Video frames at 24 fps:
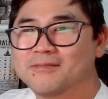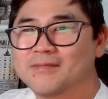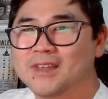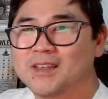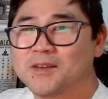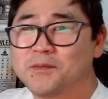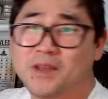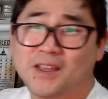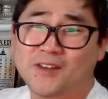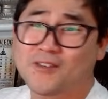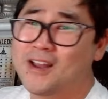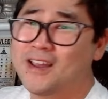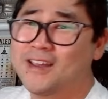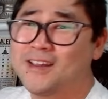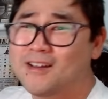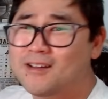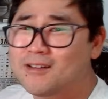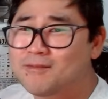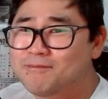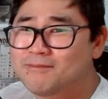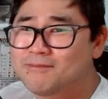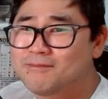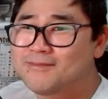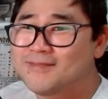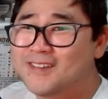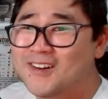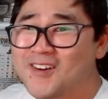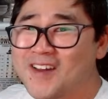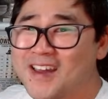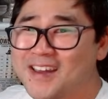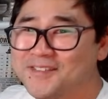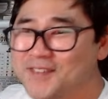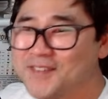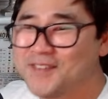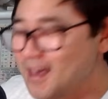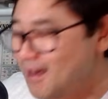it'd be a great year.
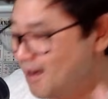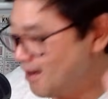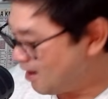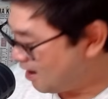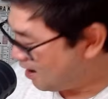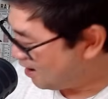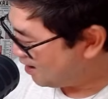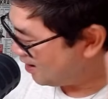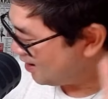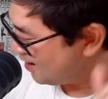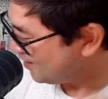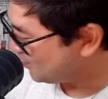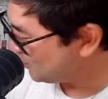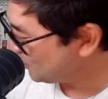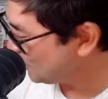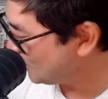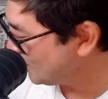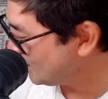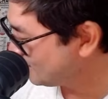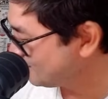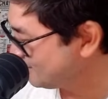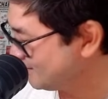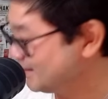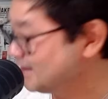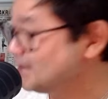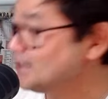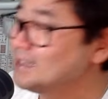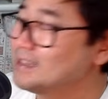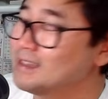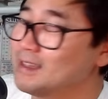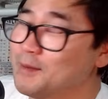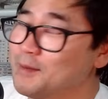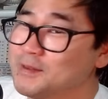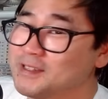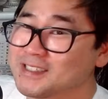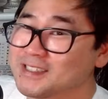Okay.
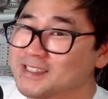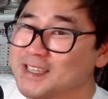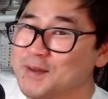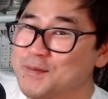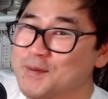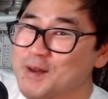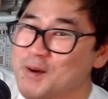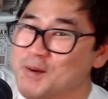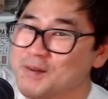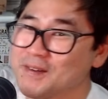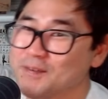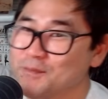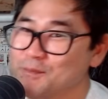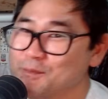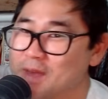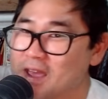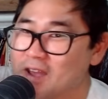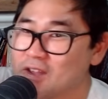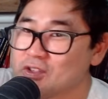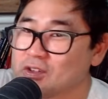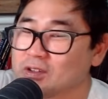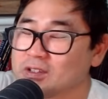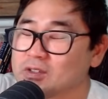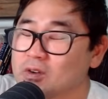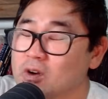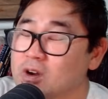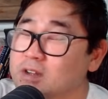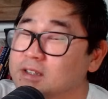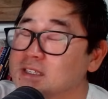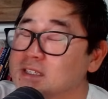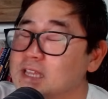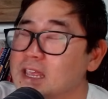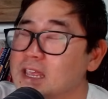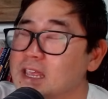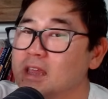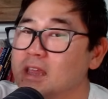Let me just keep going. Page of
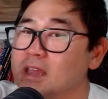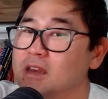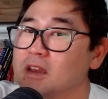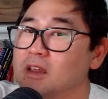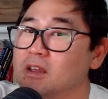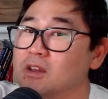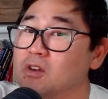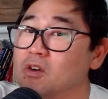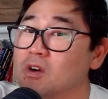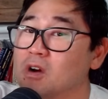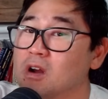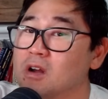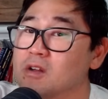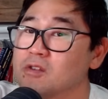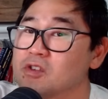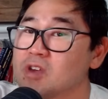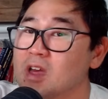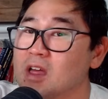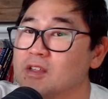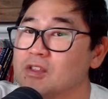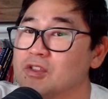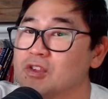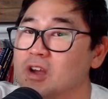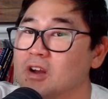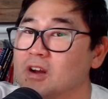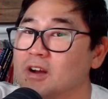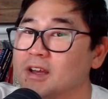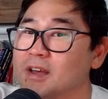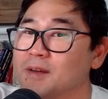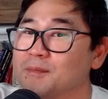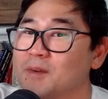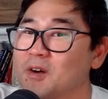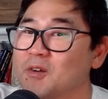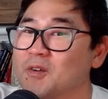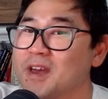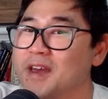Swords in your challenge
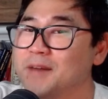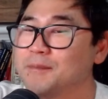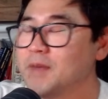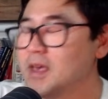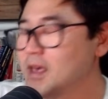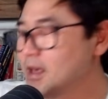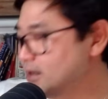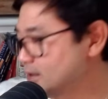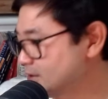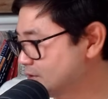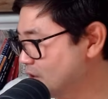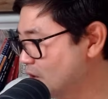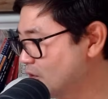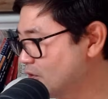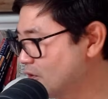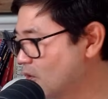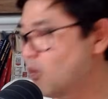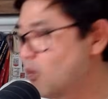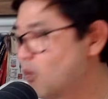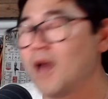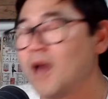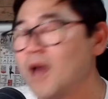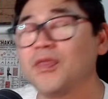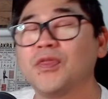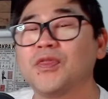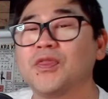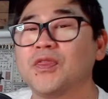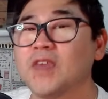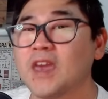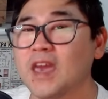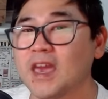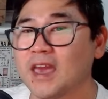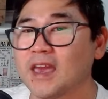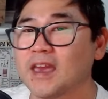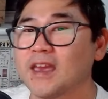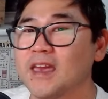area. Okay. So the one
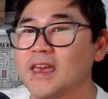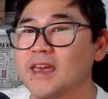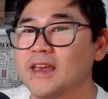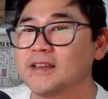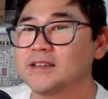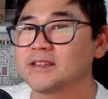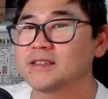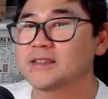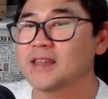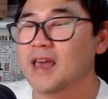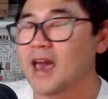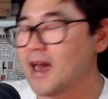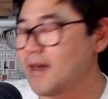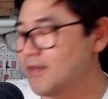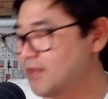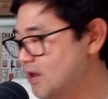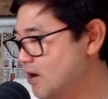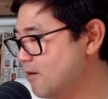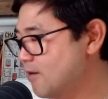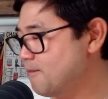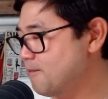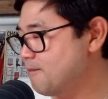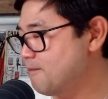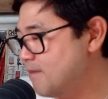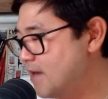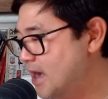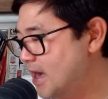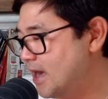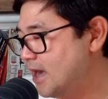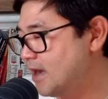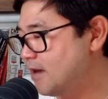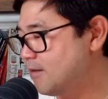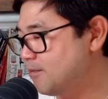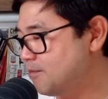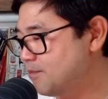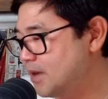thing is that there
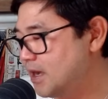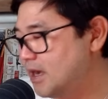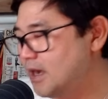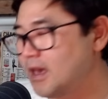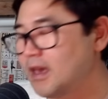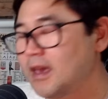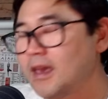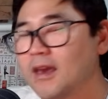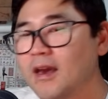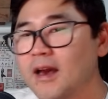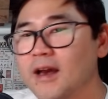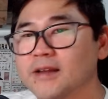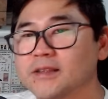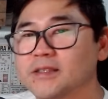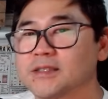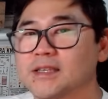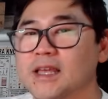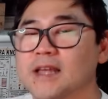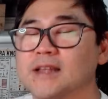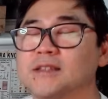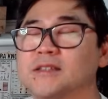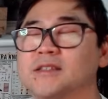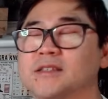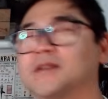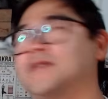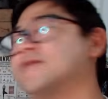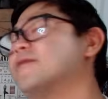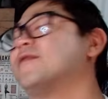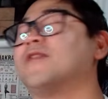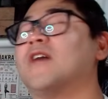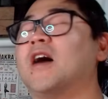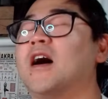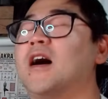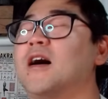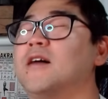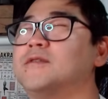may be a sense
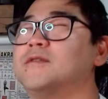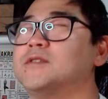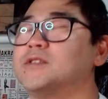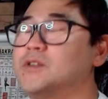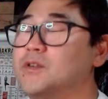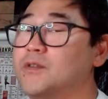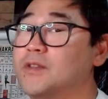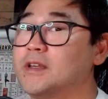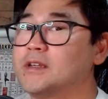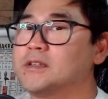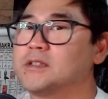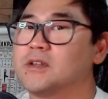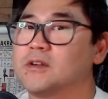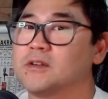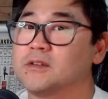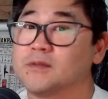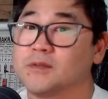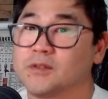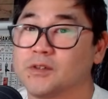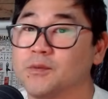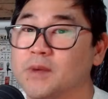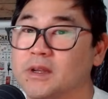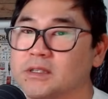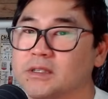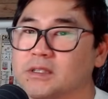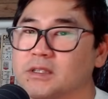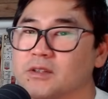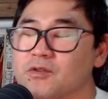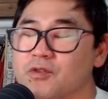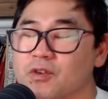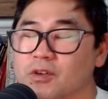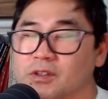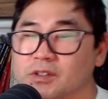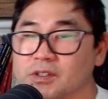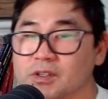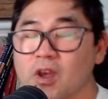of two things here, two
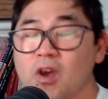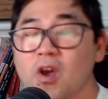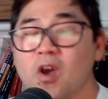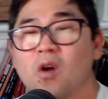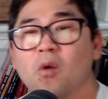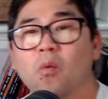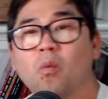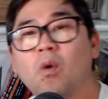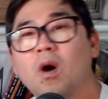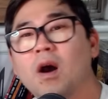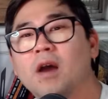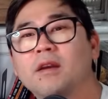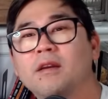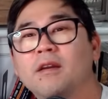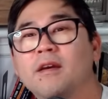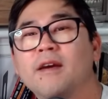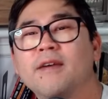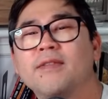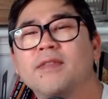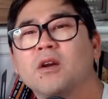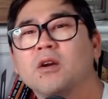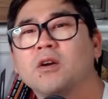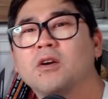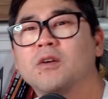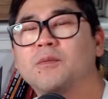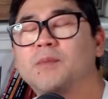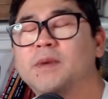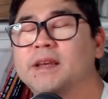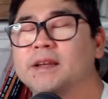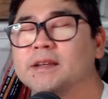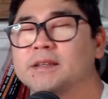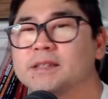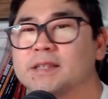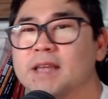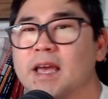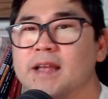messages. One, there could be
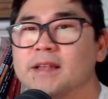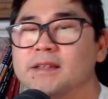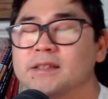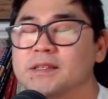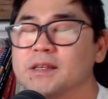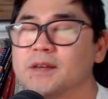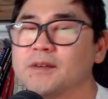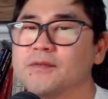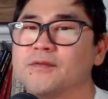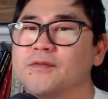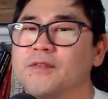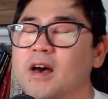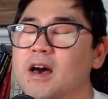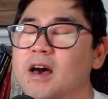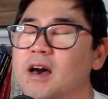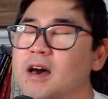a sense of